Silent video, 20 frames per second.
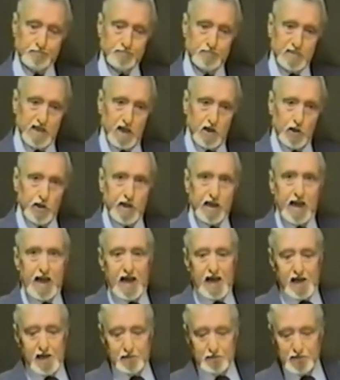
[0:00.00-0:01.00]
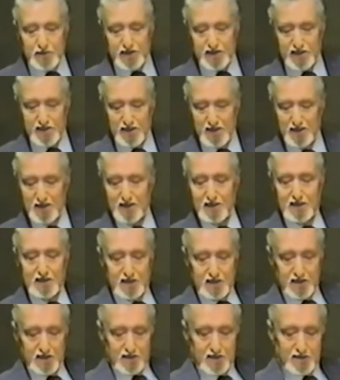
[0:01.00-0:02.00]
Now, games
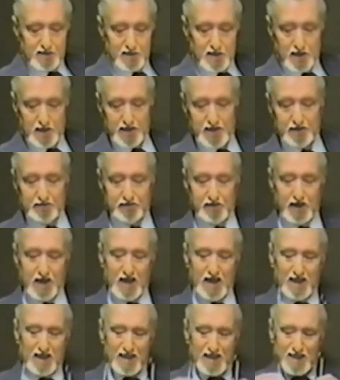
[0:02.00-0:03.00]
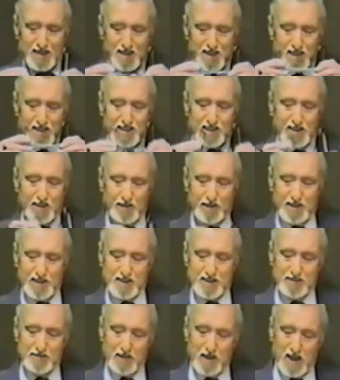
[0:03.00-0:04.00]
are defined as a series
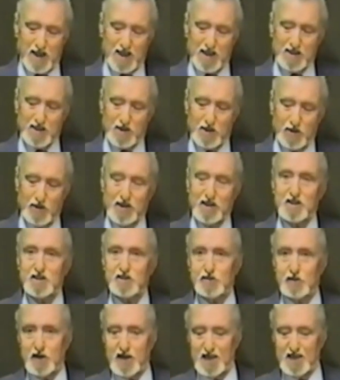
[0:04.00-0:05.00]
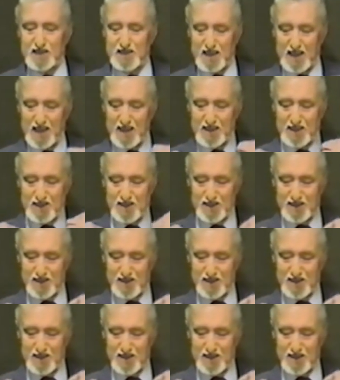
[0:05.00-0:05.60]
of ongoing transactions.